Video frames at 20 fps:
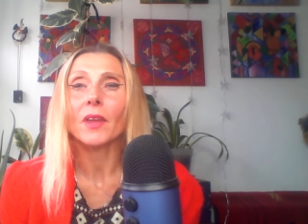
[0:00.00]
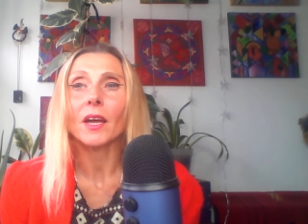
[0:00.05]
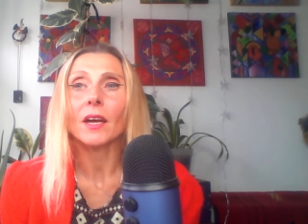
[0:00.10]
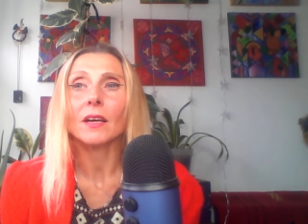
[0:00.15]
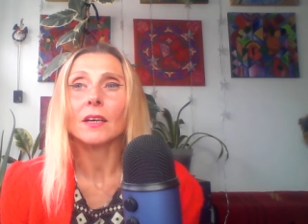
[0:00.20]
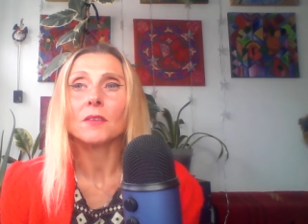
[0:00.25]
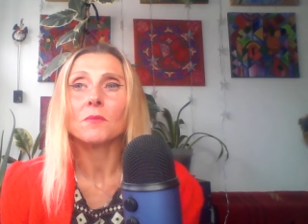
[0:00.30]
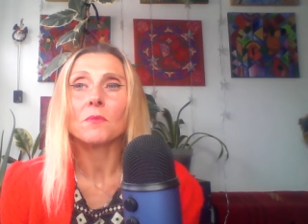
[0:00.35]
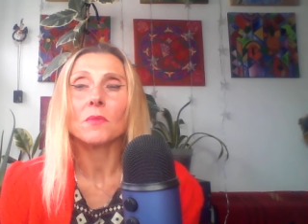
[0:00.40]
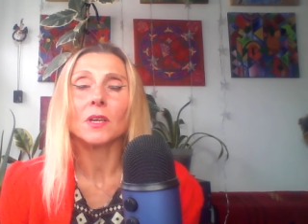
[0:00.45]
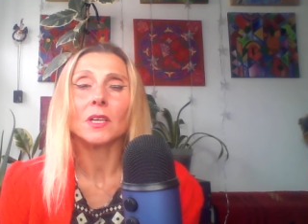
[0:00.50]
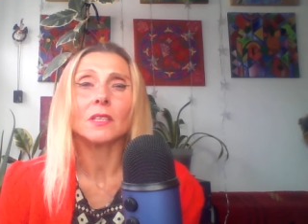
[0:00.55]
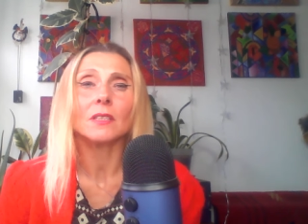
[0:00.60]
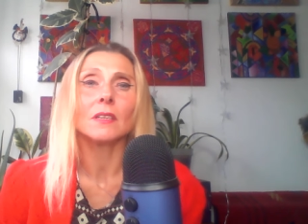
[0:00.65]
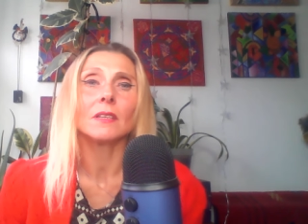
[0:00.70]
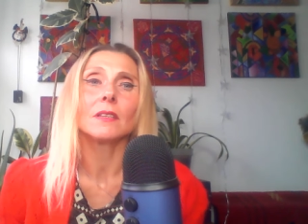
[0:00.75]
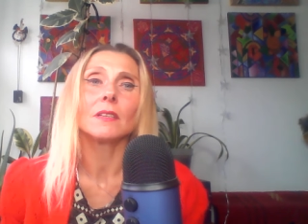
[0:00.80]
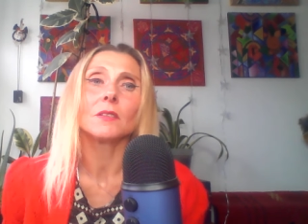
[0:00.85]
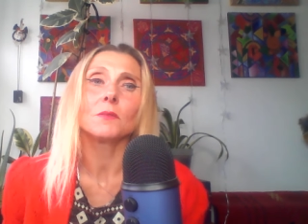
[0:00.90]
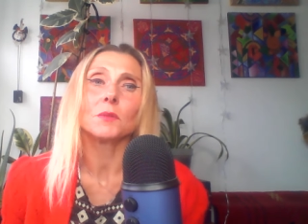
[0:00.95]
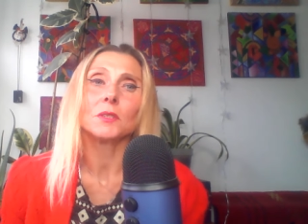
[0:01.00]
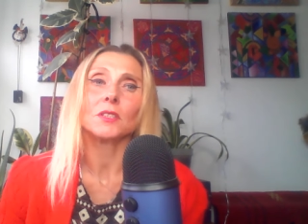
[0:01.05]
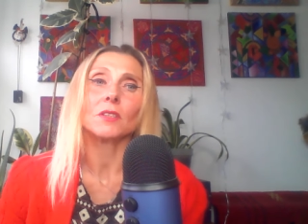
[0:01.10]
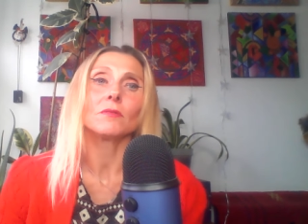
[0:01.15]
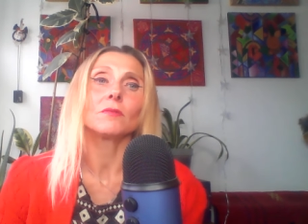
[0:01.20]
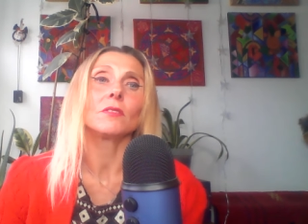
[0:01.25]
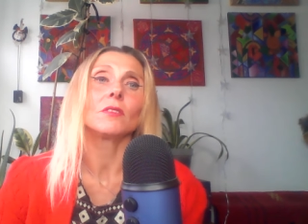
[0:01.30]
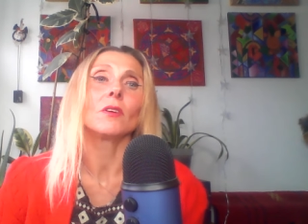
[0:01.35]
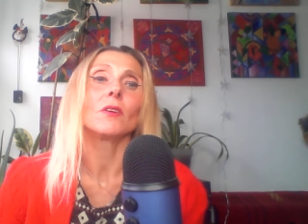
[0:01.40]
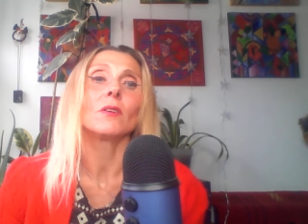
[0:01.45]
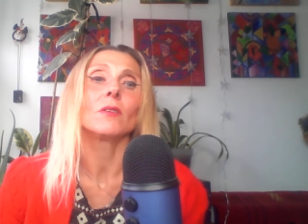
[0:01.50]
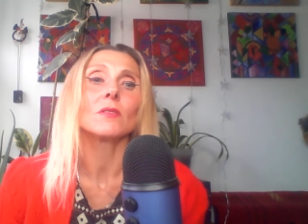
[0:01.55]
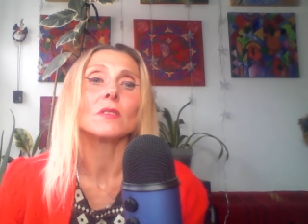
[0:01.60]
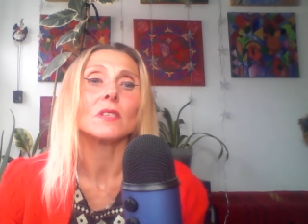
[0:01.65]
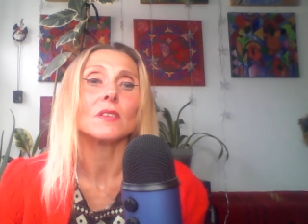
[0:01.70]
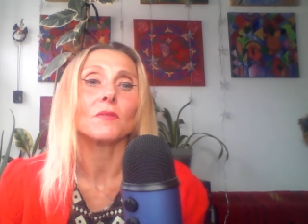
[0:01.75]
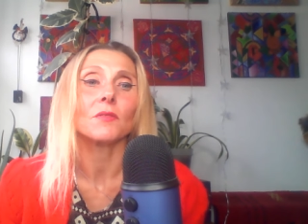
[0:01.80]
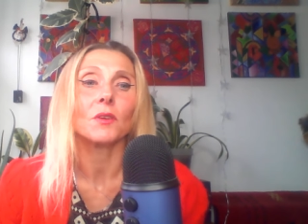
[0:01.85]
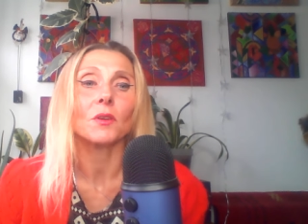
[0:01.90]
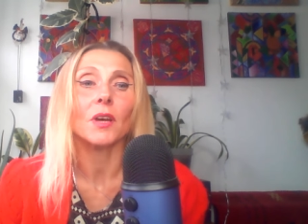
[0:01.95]
I made a little bit of
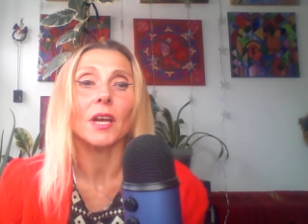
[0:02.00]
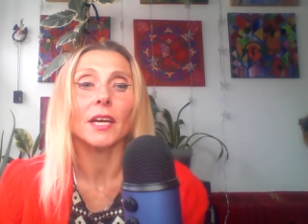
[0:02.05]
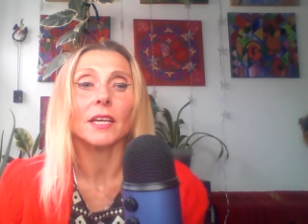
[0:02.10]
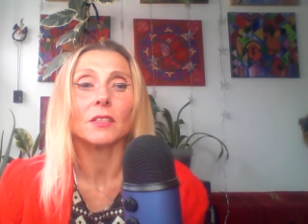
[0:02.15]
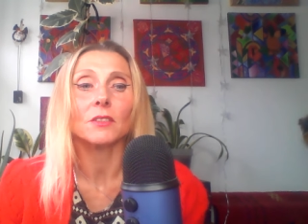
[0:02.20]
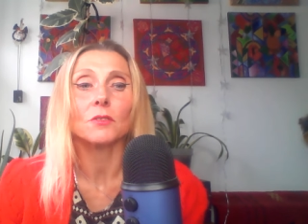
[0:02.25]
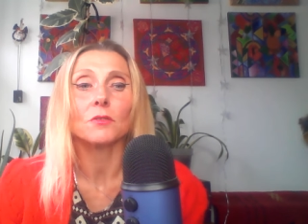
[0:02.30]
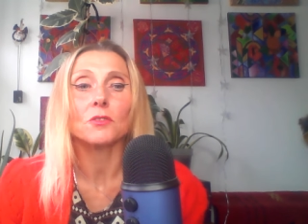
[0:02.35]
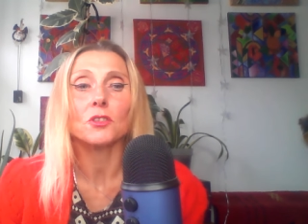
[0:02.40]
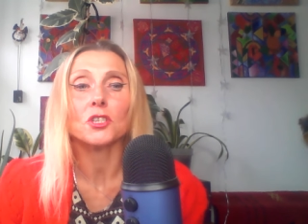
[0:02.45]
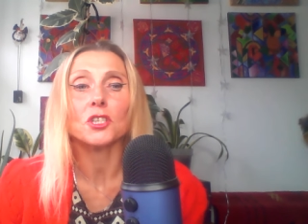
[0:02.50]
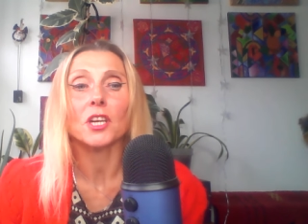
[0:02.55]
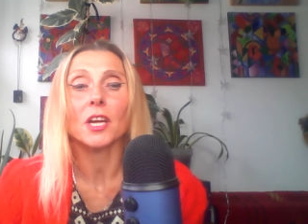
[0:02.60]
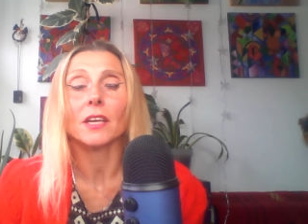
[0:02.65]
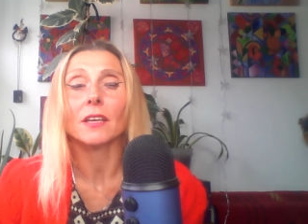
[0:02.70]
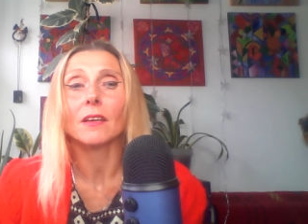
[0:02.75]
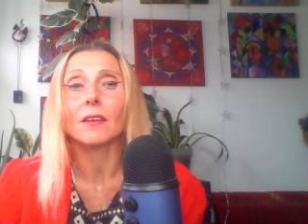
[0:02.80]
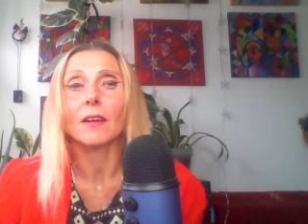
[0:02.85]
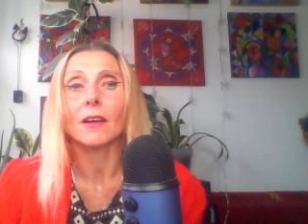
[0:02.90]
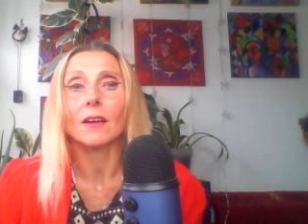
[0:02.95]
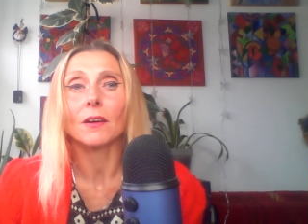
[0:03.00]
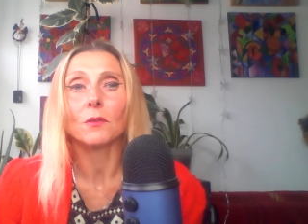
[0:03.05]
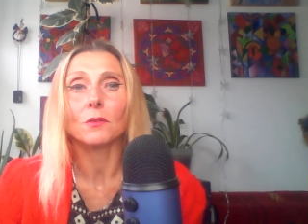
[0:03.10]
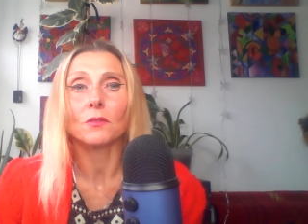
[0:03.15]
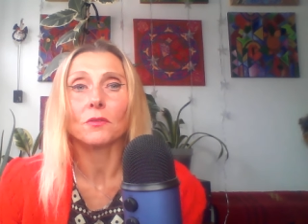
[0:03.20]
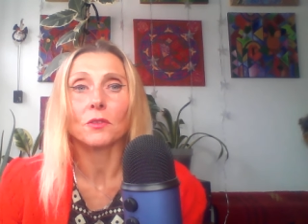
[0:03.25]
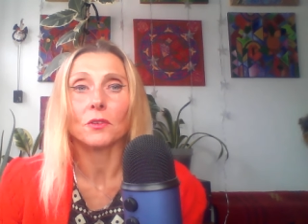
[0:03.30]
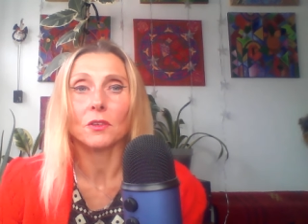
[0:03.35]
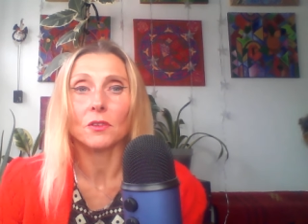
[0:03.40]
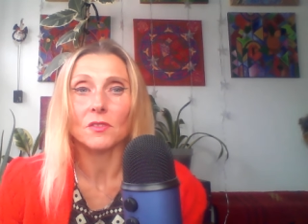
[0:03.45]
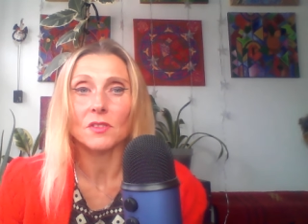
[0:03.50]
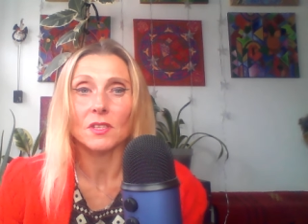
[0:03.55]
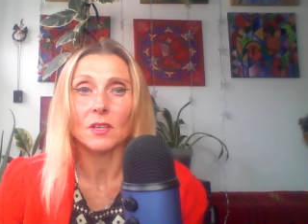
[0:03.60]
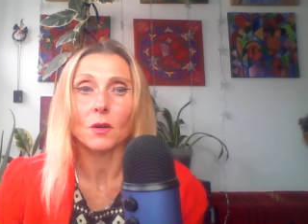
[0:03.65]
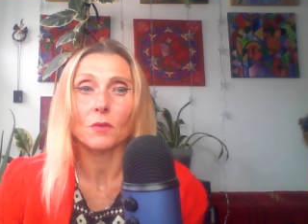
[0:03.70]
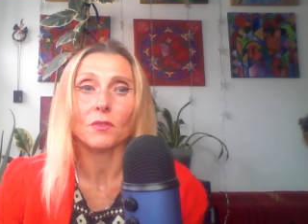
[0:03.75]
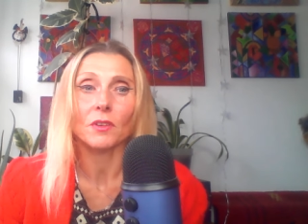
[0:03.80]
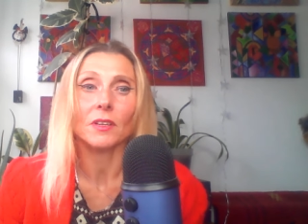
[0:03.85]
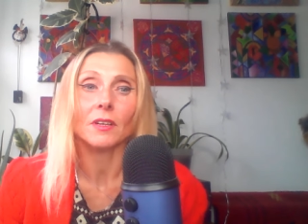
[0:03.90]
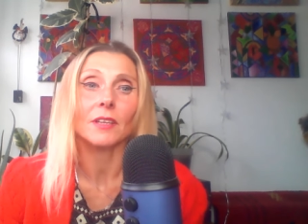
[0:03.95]
notes if you like to check it out for
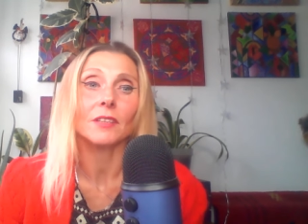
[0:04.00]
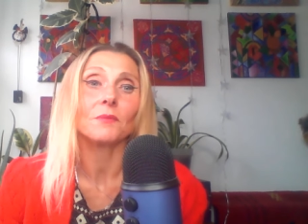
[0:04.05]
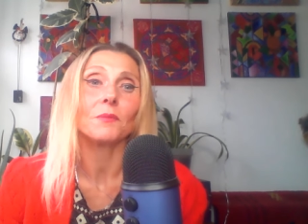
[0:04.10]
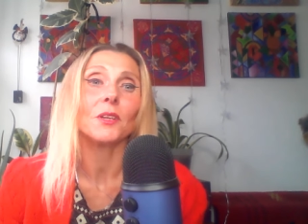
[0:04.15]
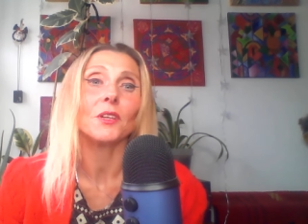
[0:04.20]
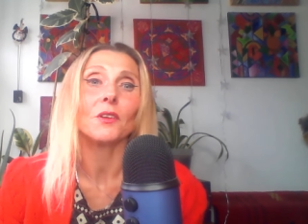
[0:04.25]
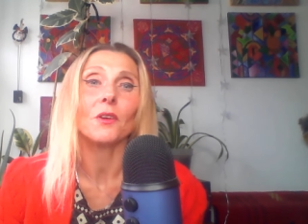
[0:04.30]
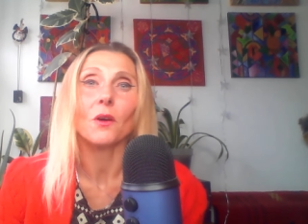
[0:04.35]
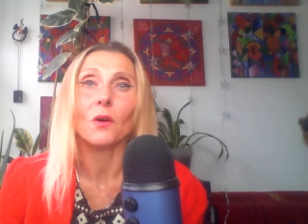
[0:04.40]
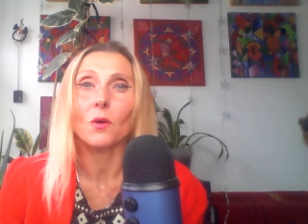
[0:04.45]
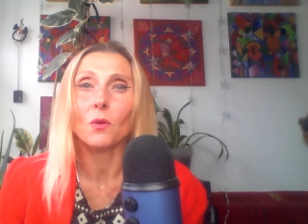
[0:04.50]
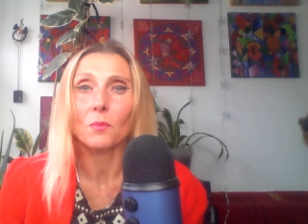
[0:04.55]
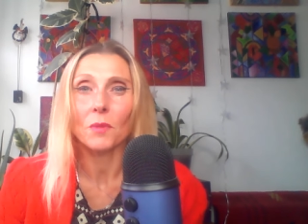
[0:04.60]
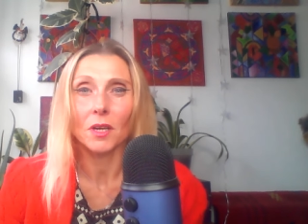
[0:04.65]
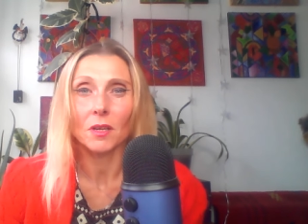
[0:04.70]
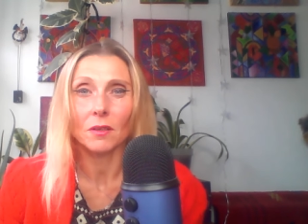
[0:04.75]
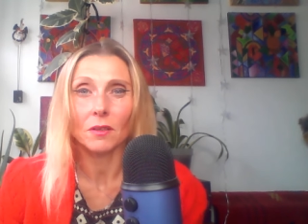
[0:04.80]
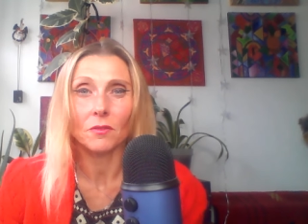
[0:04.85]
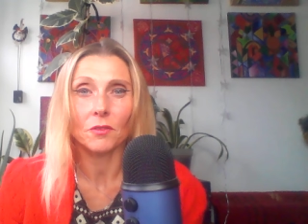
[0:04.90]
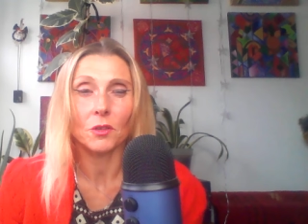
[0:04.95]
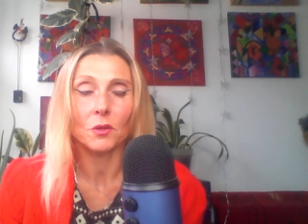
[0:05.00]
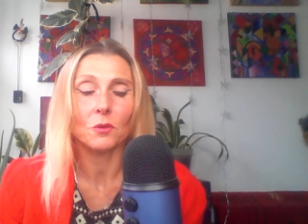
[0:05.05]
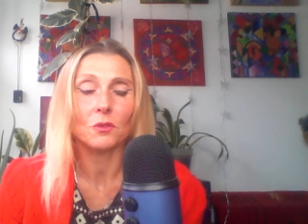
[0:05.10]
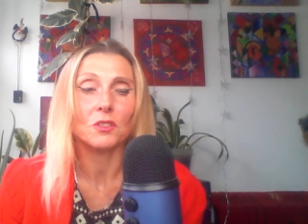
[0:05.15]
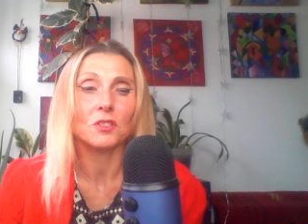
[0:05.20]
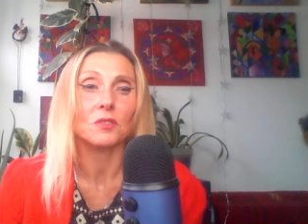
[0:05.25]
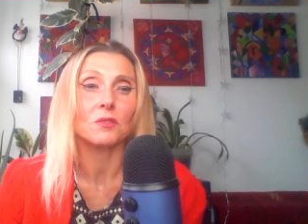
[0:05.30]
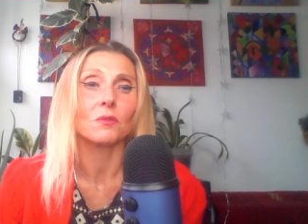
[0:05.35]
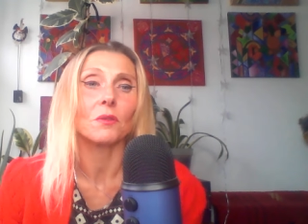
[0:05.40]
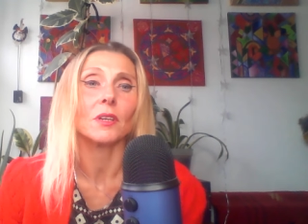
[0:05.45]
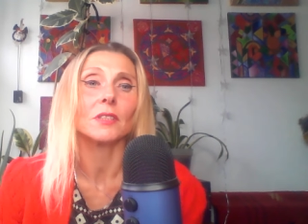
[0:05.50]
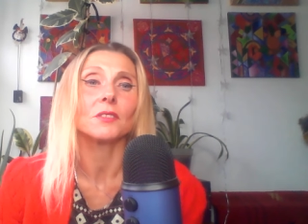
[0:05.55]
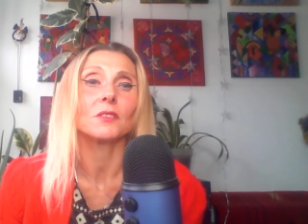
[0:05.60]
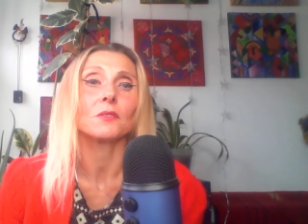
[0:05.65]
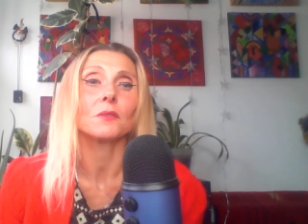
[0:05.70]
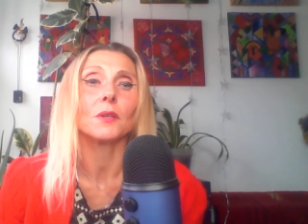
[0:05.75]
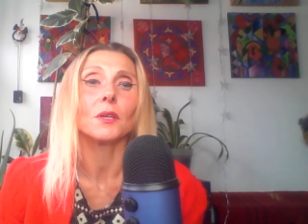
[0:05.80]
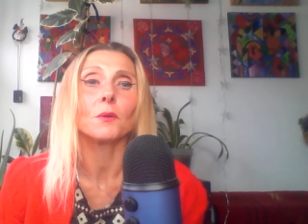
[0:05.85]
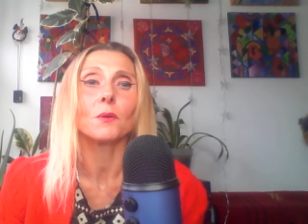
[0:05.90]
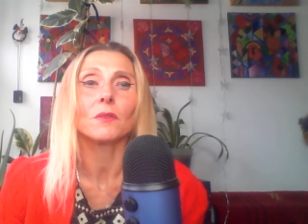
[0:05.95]
yourself and let me know if you do
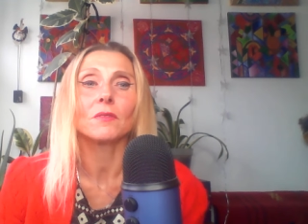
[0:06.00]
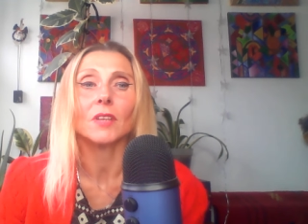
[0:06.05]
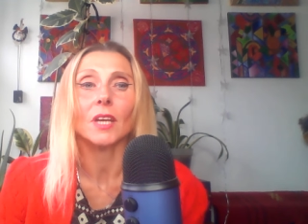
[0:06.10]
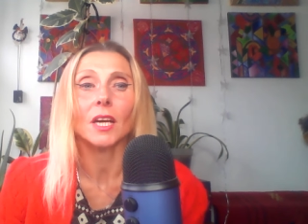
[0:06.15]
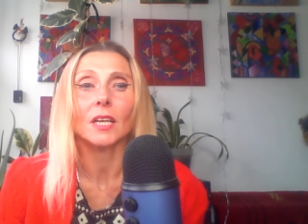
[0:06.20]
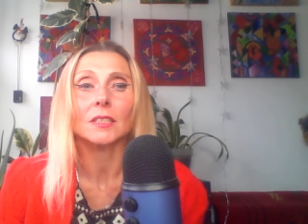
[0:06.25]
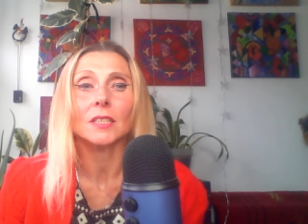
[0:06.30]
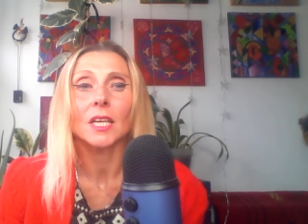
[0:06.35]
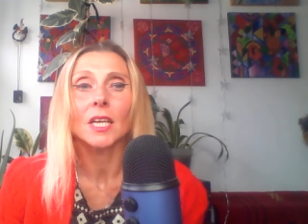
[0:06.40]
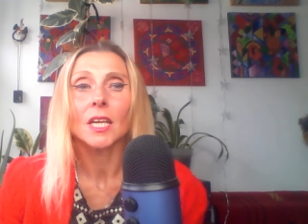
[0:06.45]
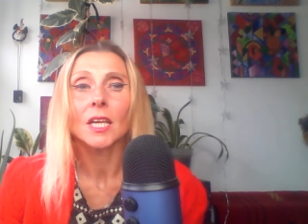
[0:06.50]
agree with that.